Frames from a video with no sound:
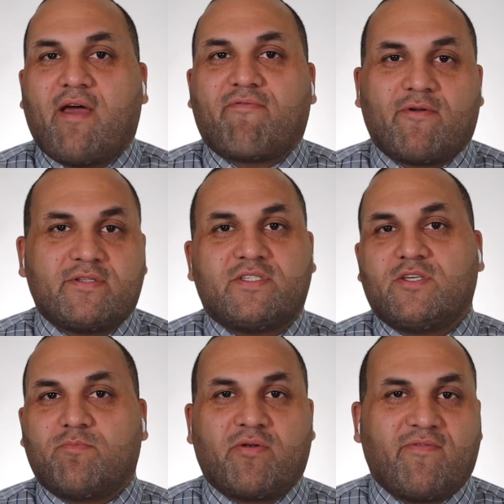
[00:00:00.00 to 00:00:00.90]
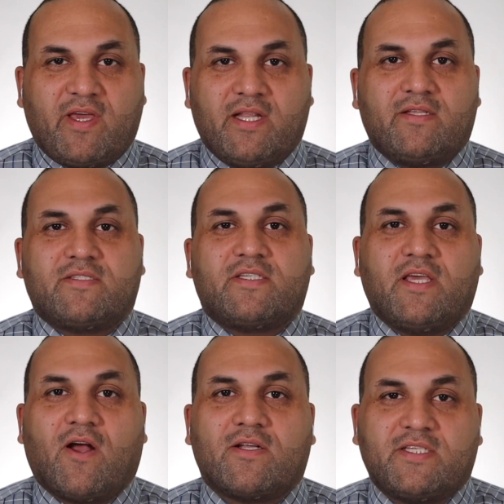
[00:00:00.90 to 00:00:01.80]
efforts to prevent
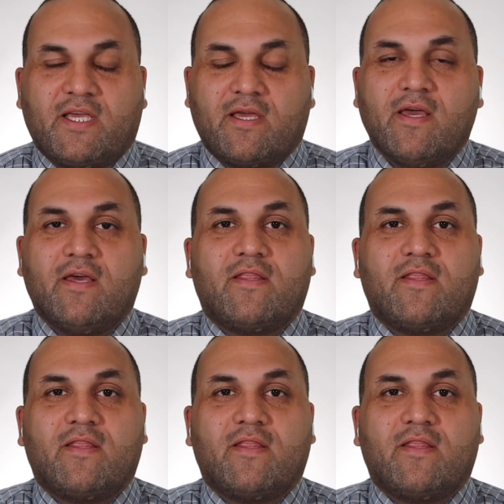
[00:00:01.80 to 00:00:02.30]
CRT.